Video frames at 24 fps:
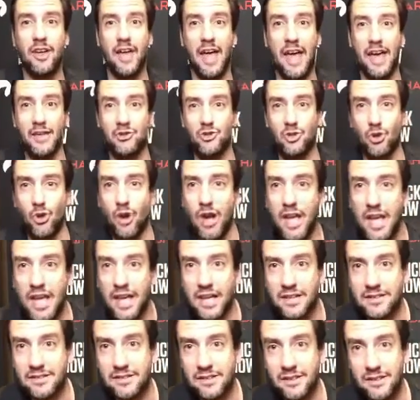Has your
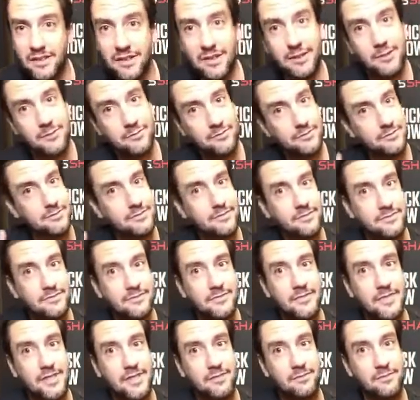aunt?
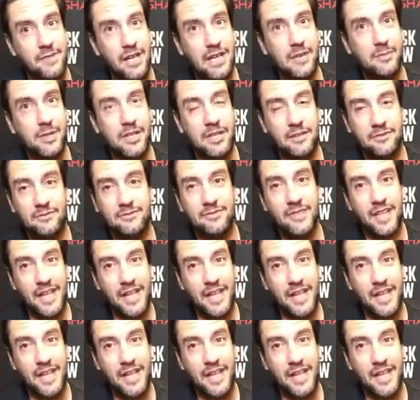Maybe.